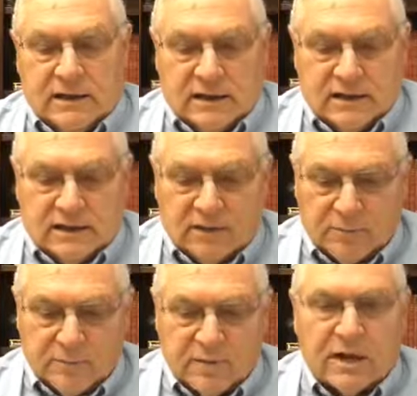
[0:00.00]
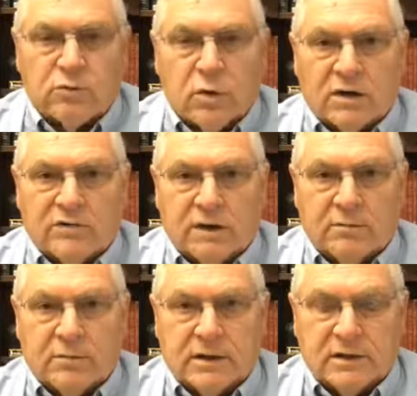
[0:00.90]
And I hope you're not one of
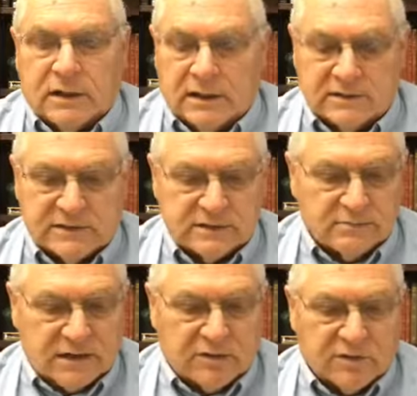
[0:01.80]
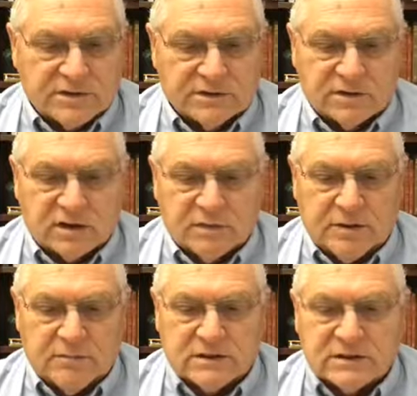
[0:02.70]
them. But it says many Christians are going to
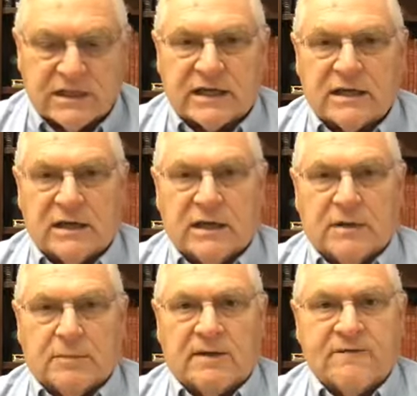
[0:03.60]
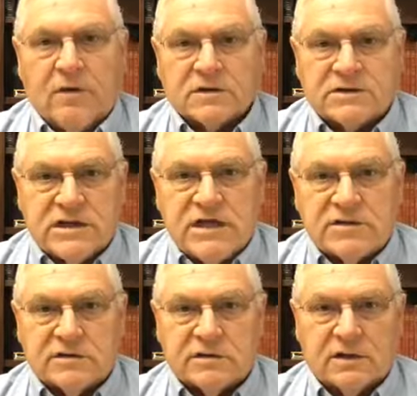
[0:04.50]
be misled by false
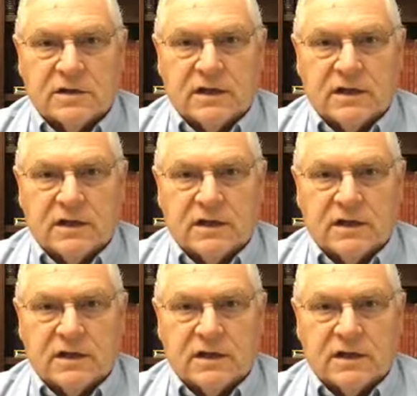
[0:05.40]
teachers